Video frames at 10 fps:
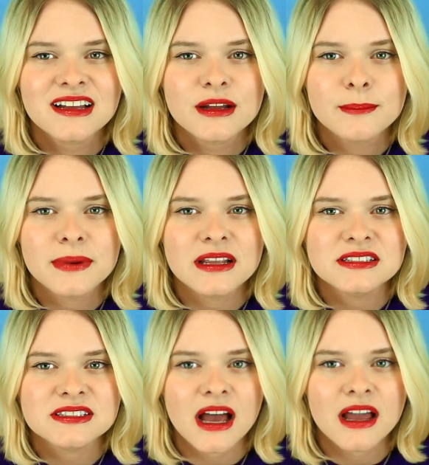Please,
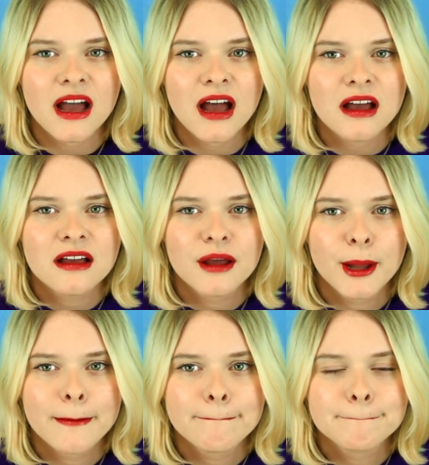sire.
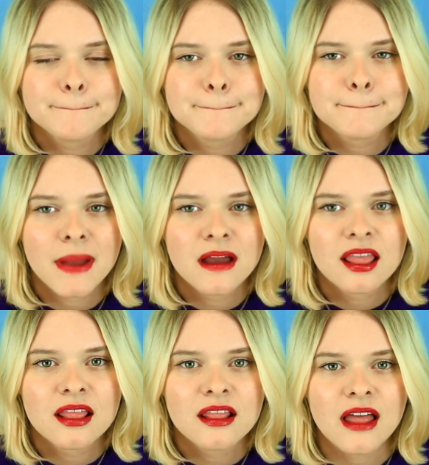
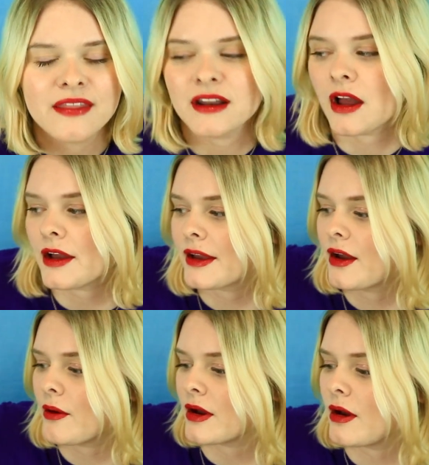And then I got
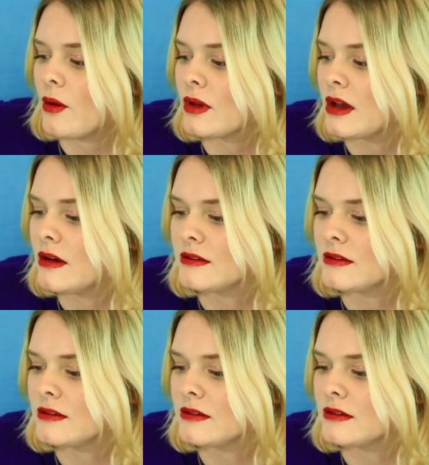Coca-Cola on the